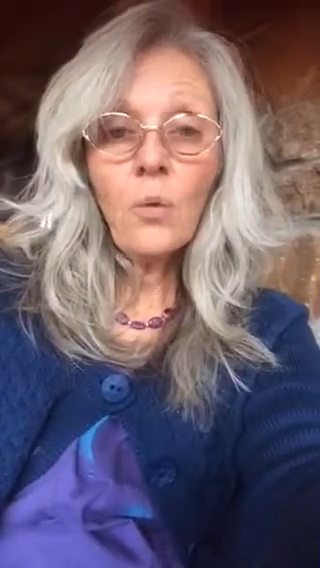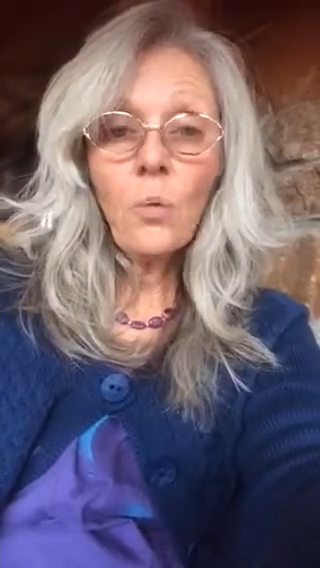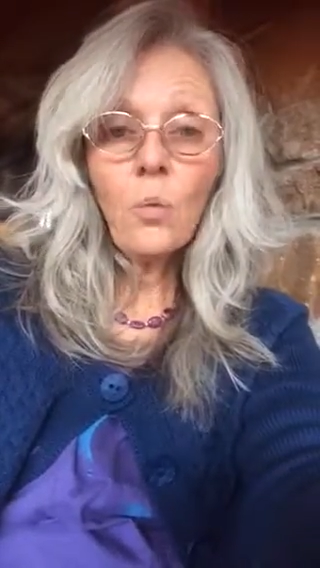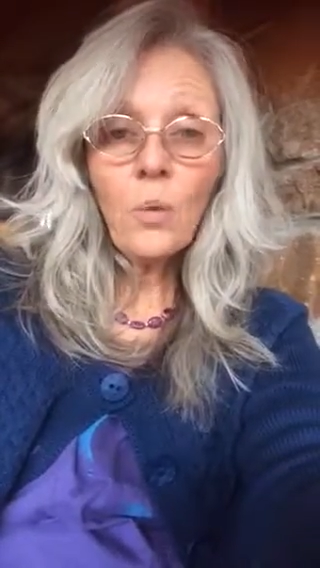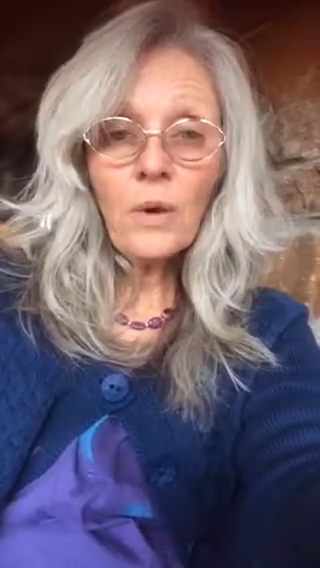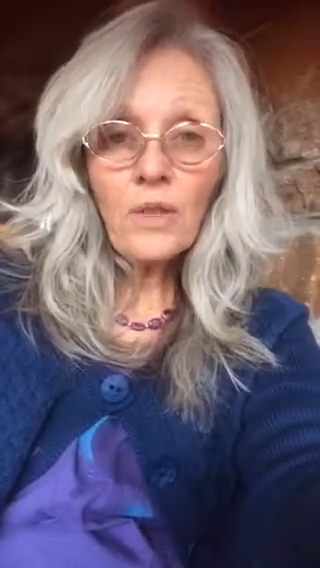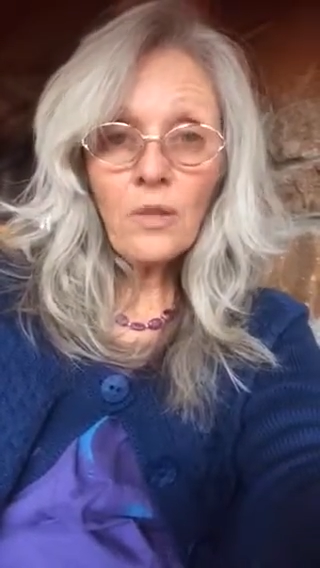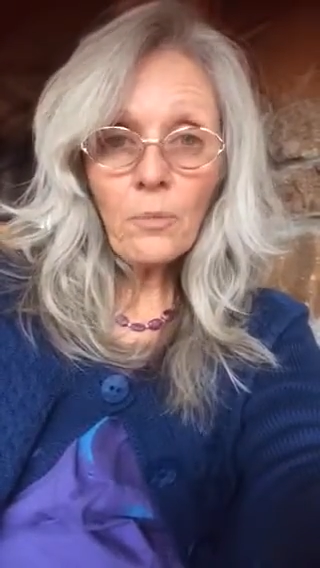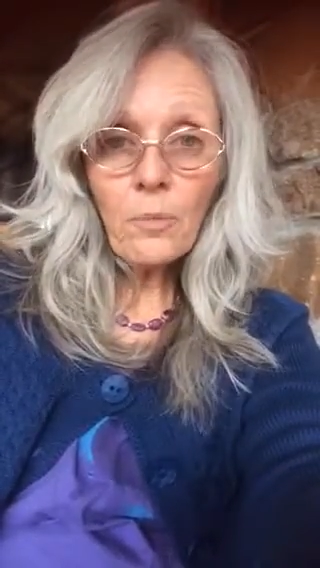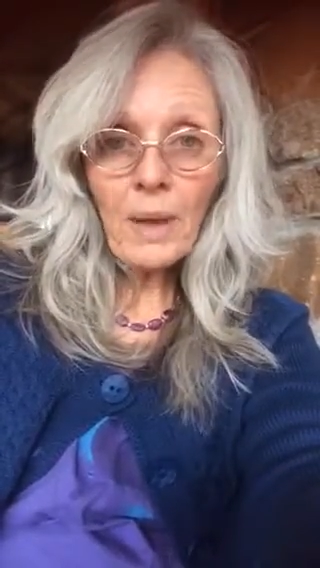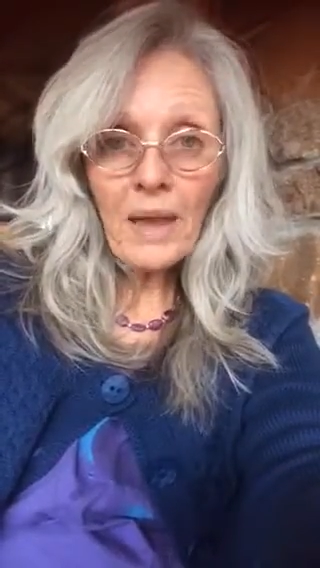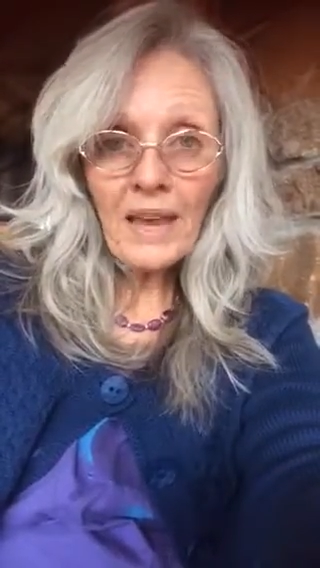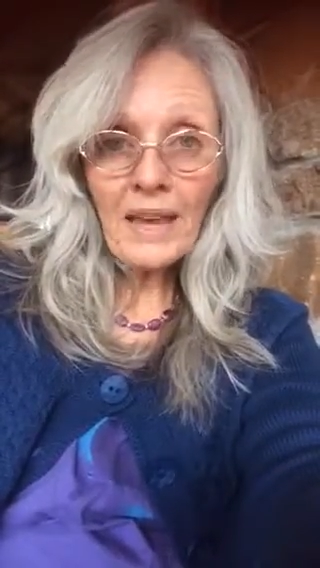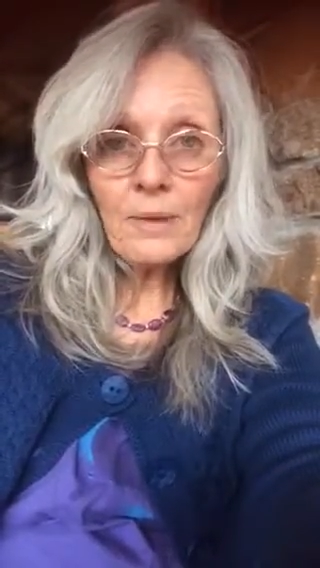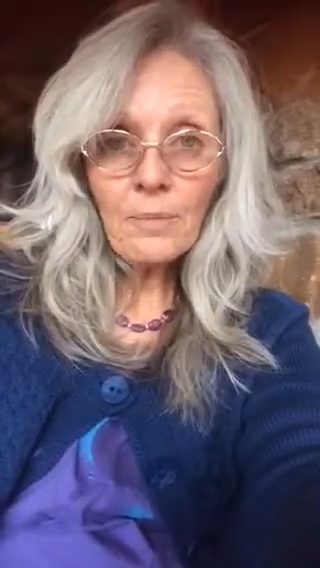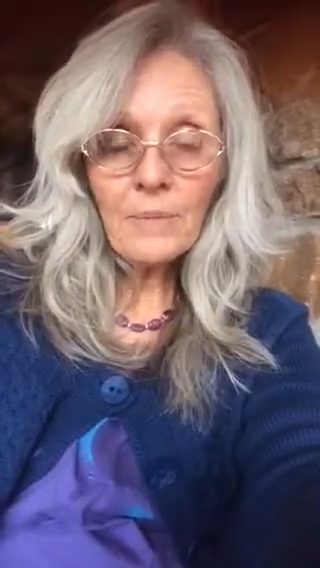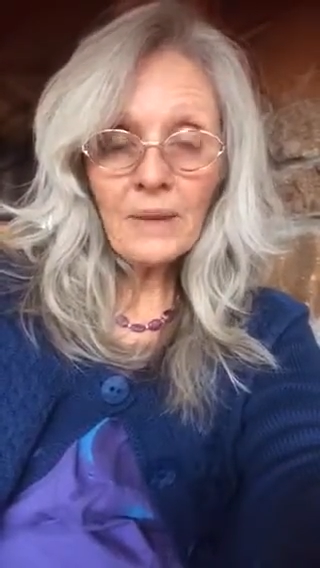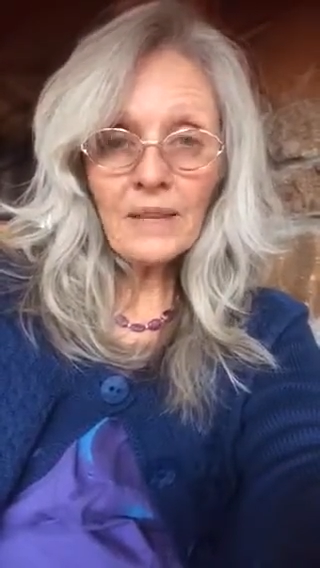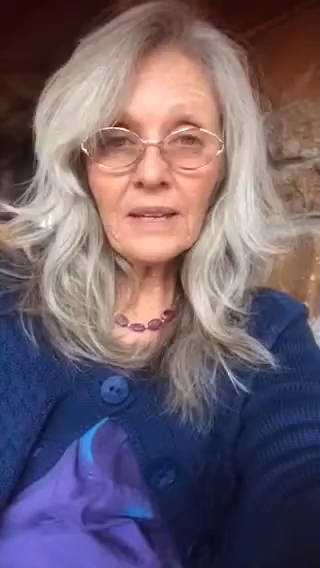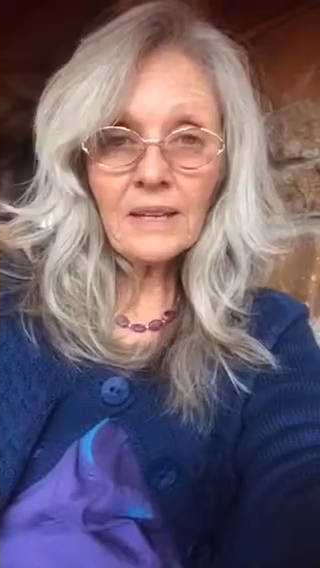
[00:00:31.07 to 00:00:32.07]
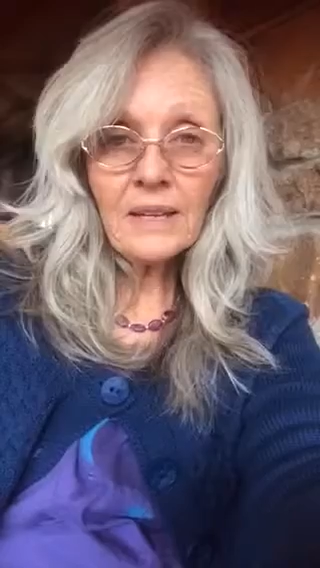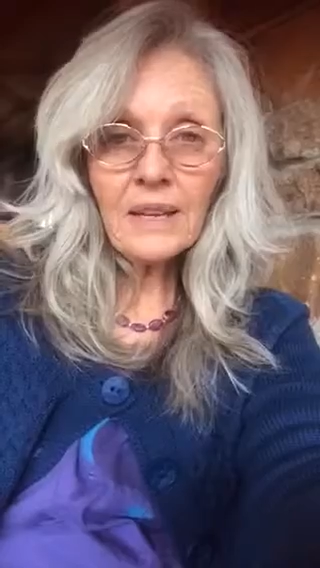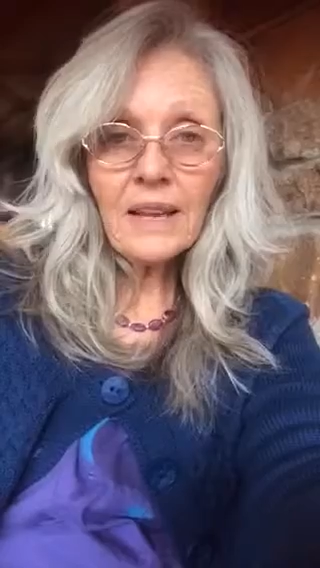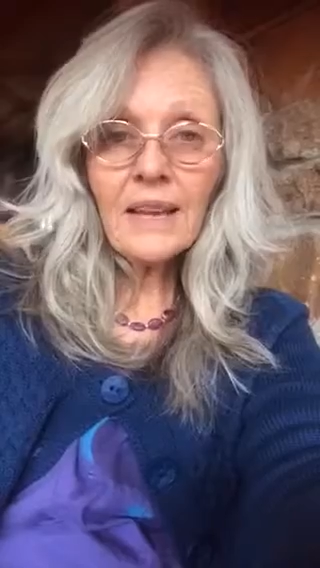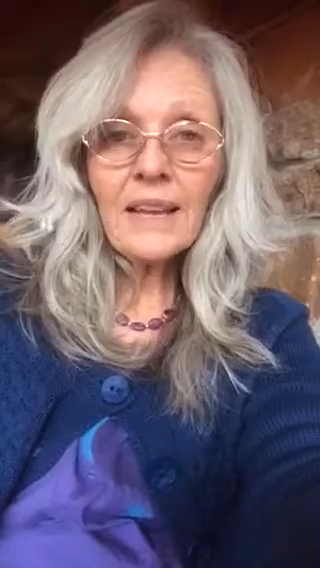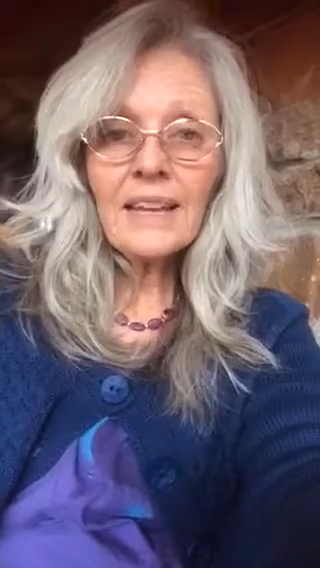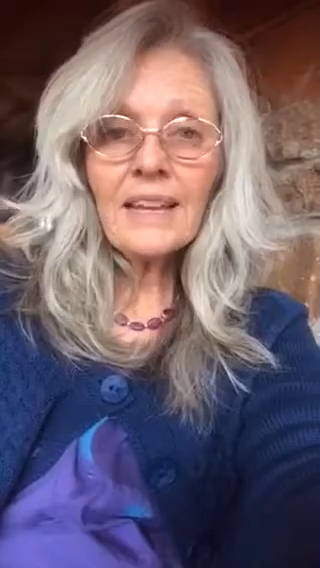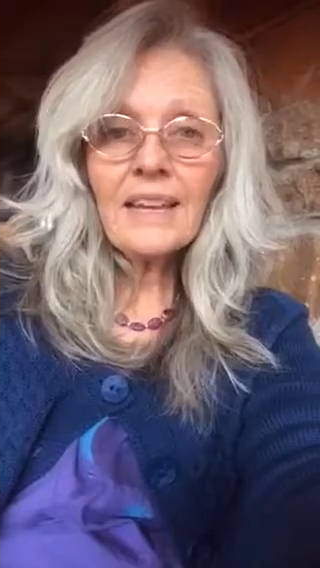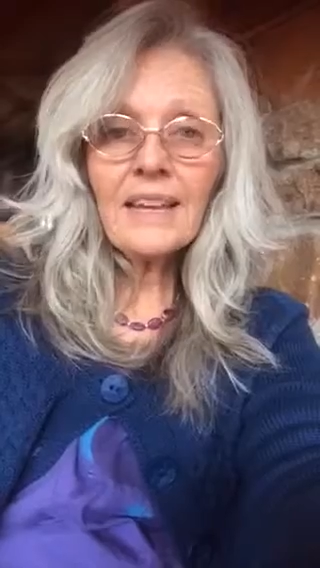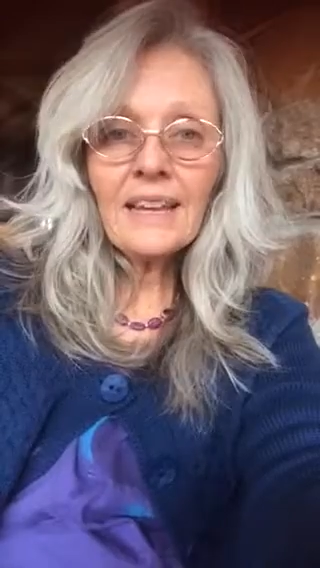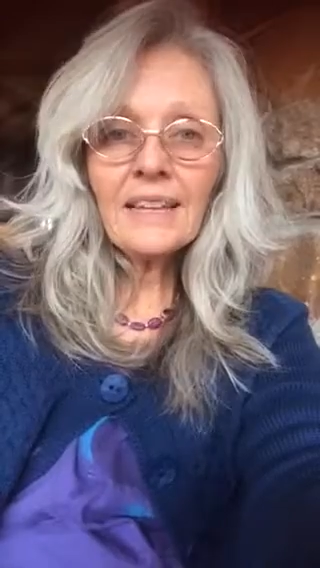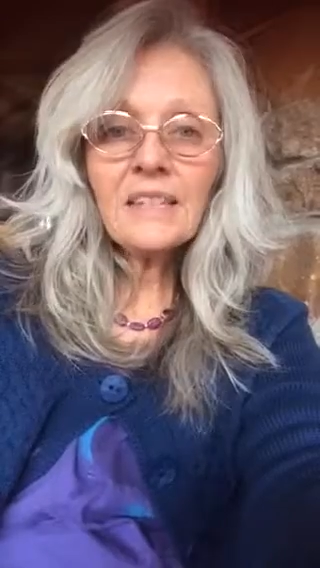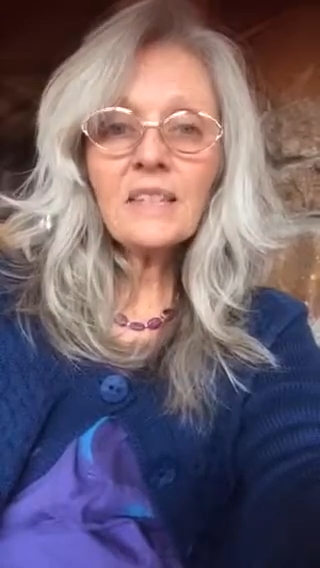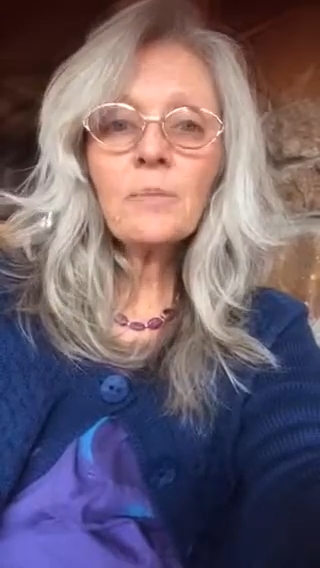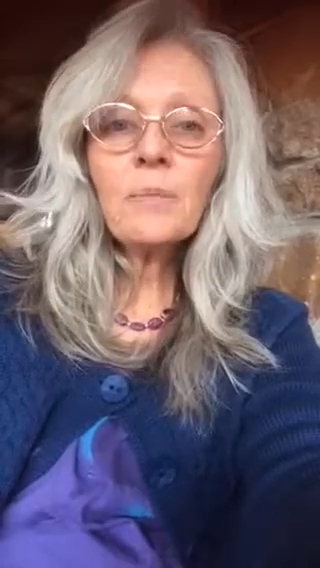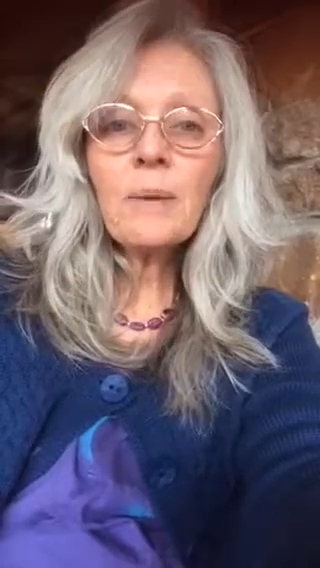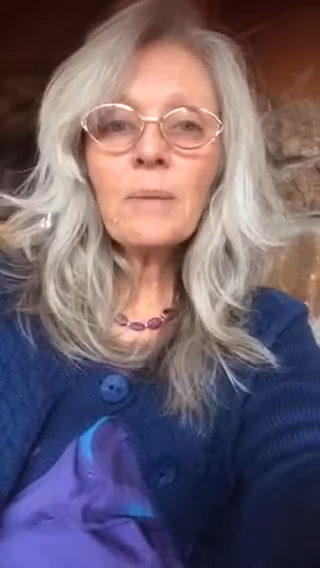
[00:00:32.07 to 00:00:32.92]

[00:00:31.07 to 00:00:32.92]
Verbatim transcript: with payment gets